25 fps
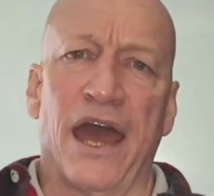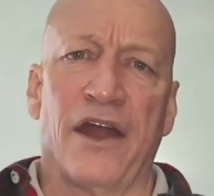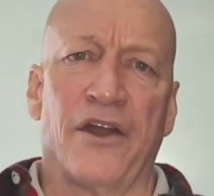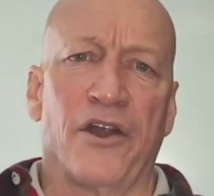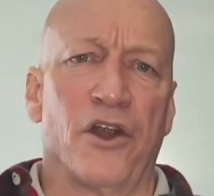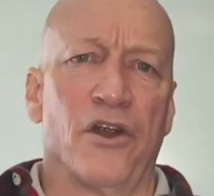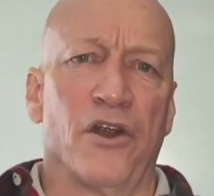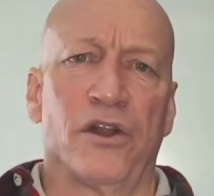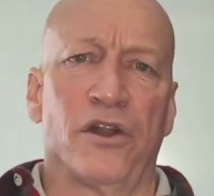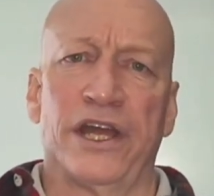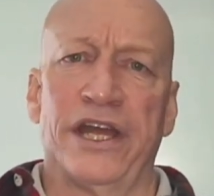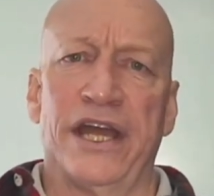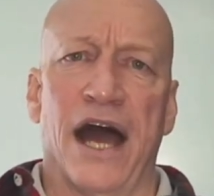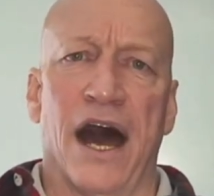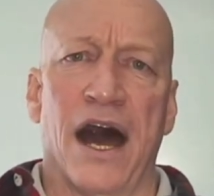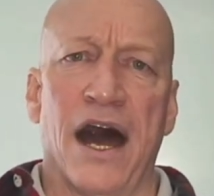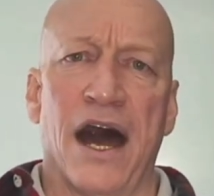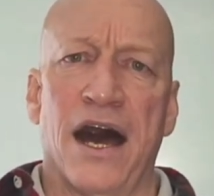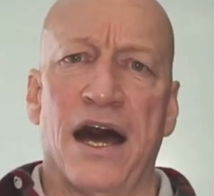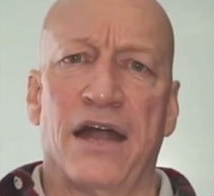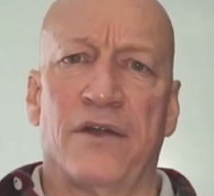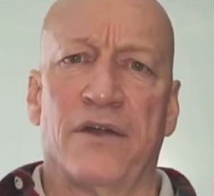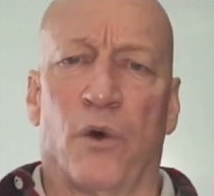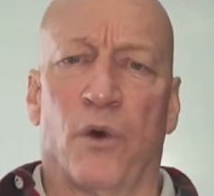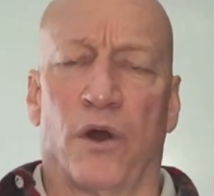And early
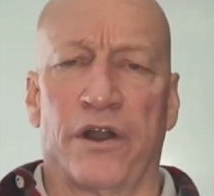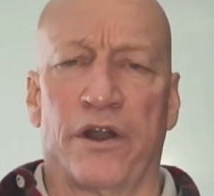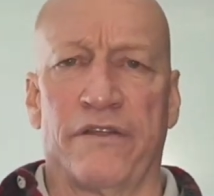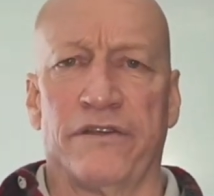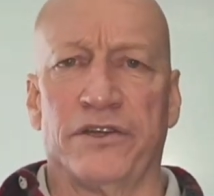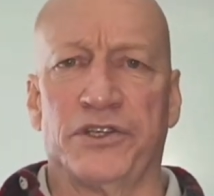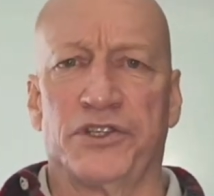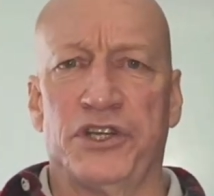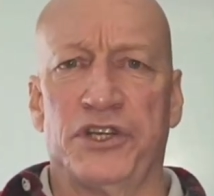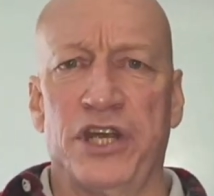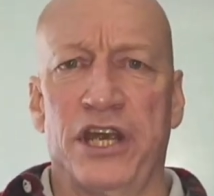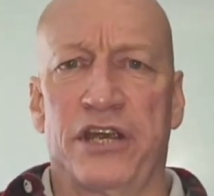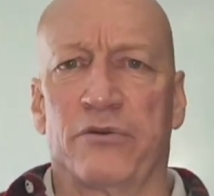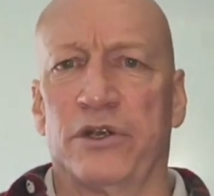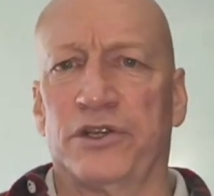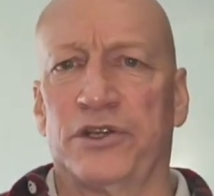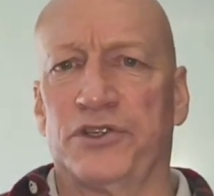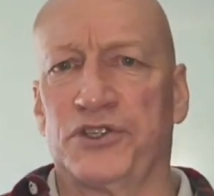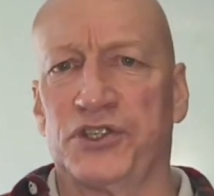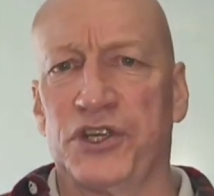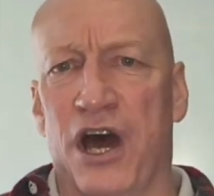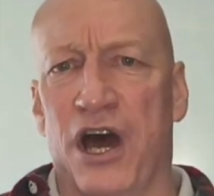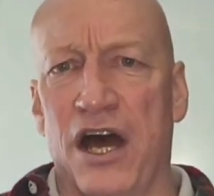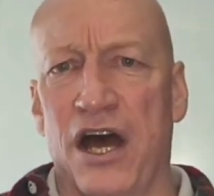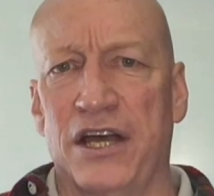on, one of the
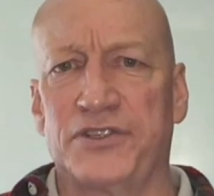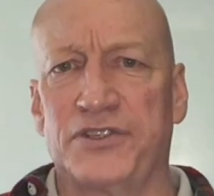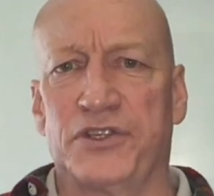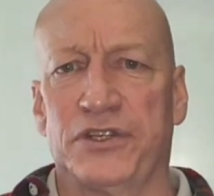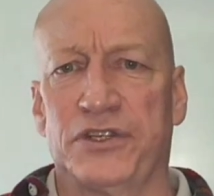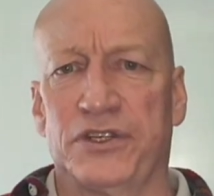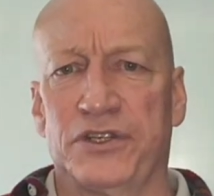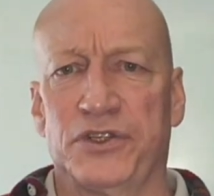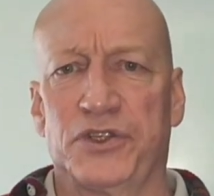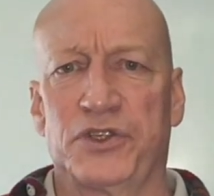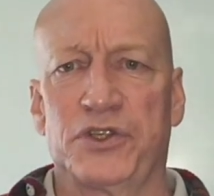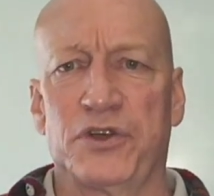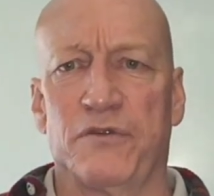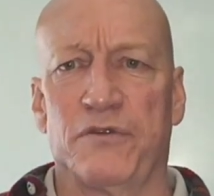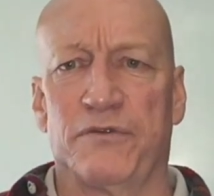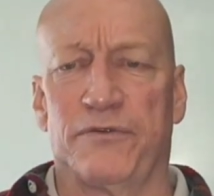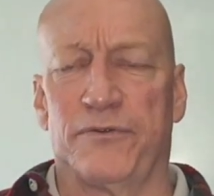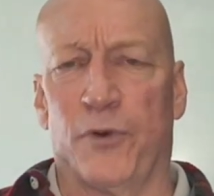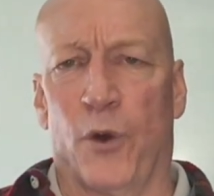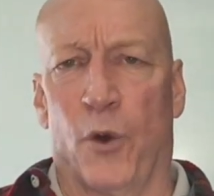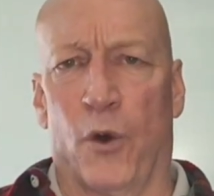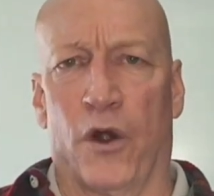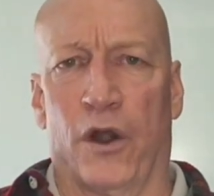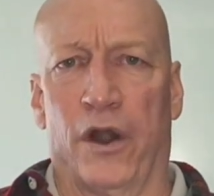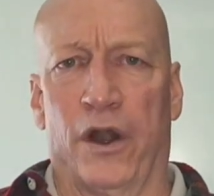secret sauces
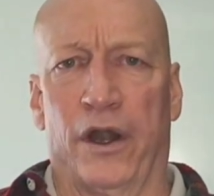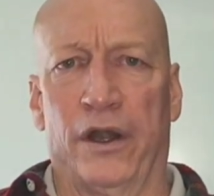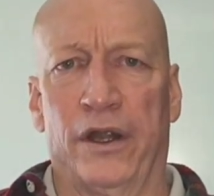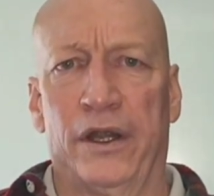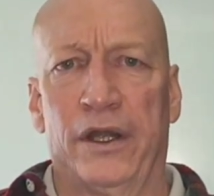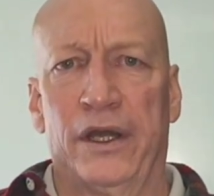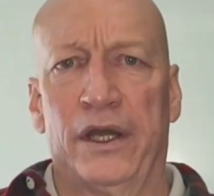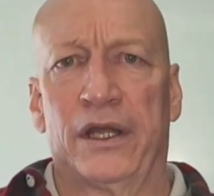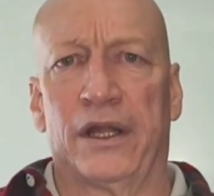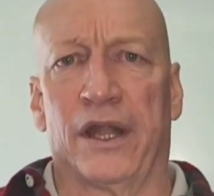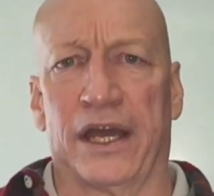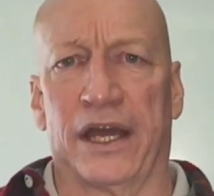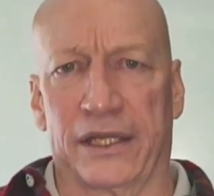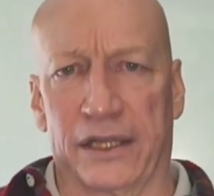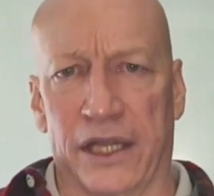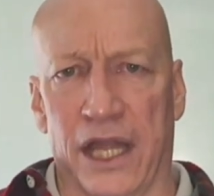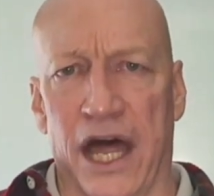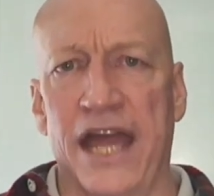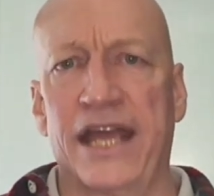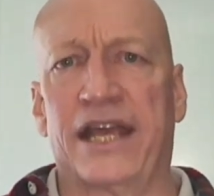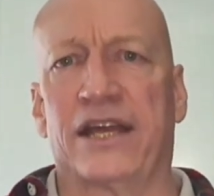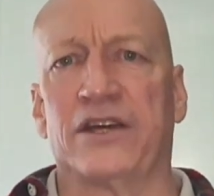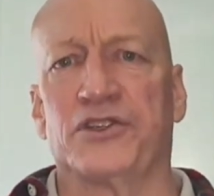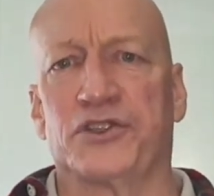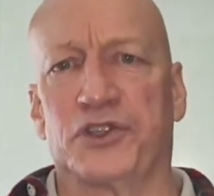for like
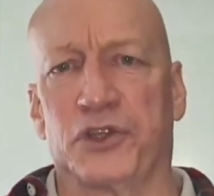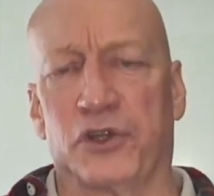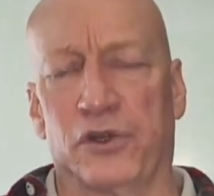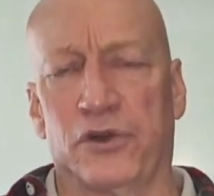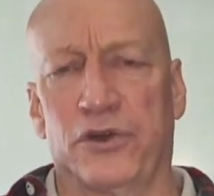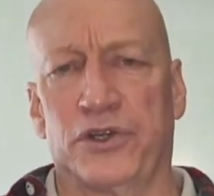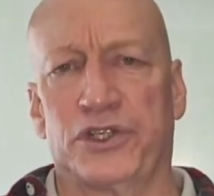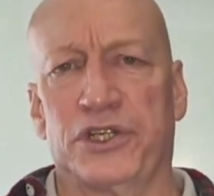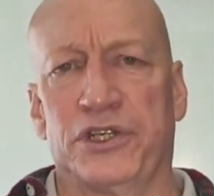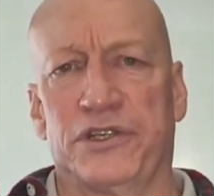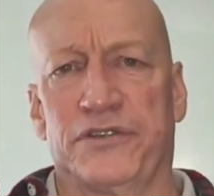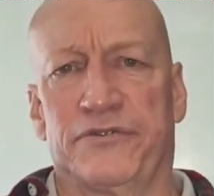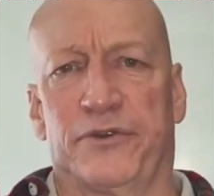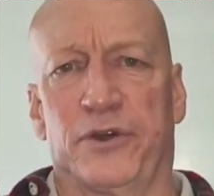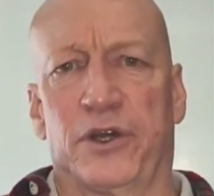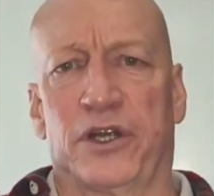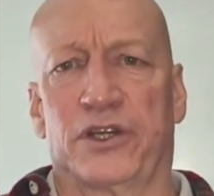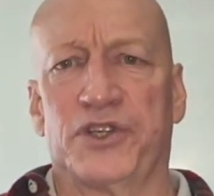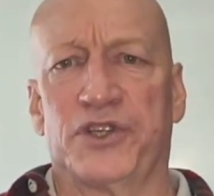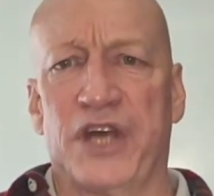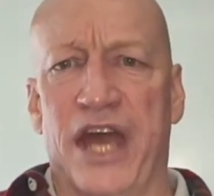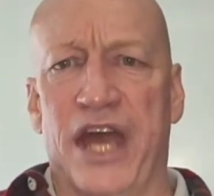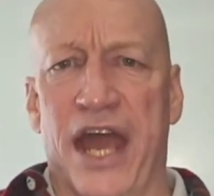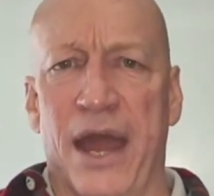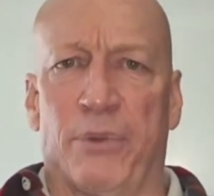Leica solutions,
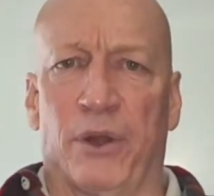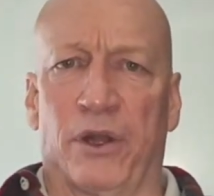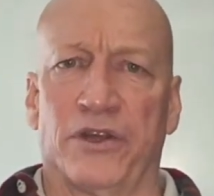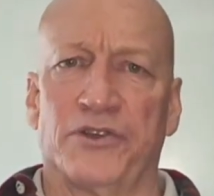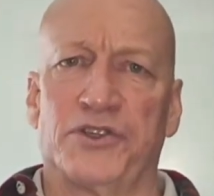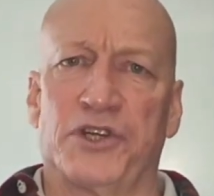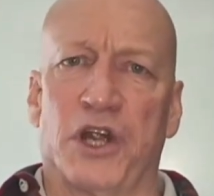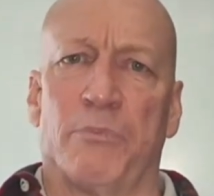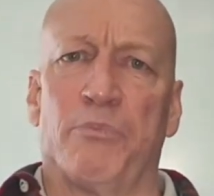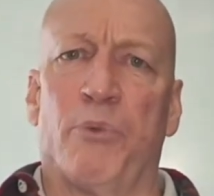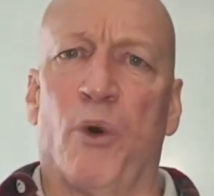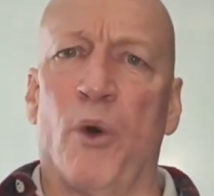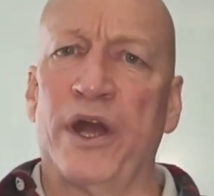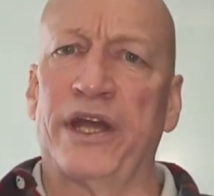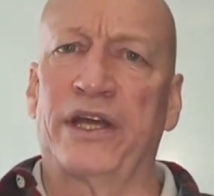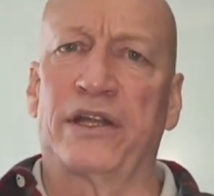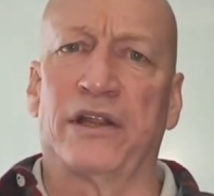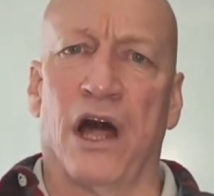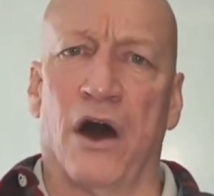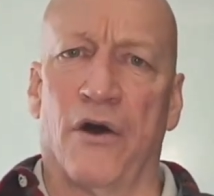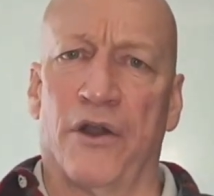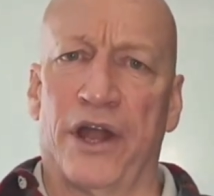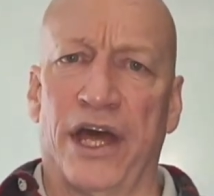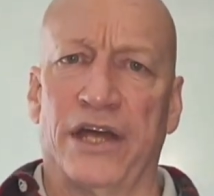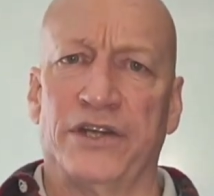for example, is our
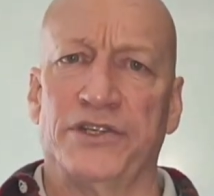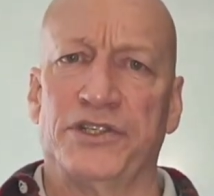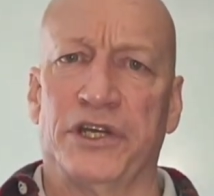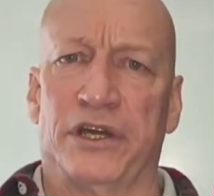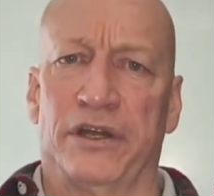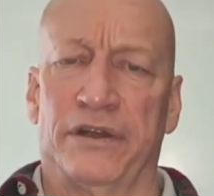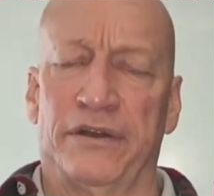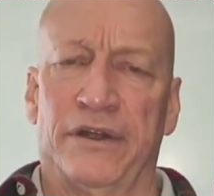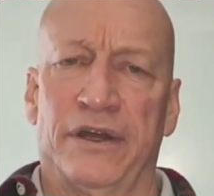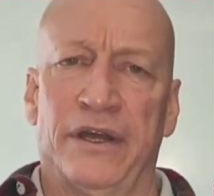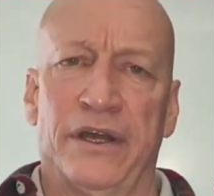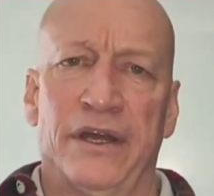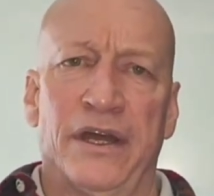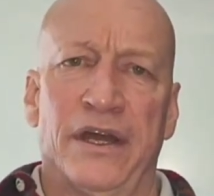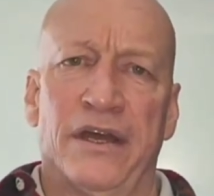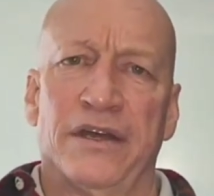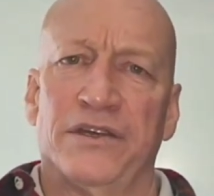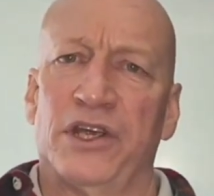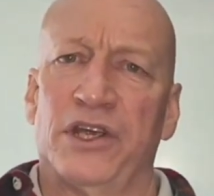point cloud engine.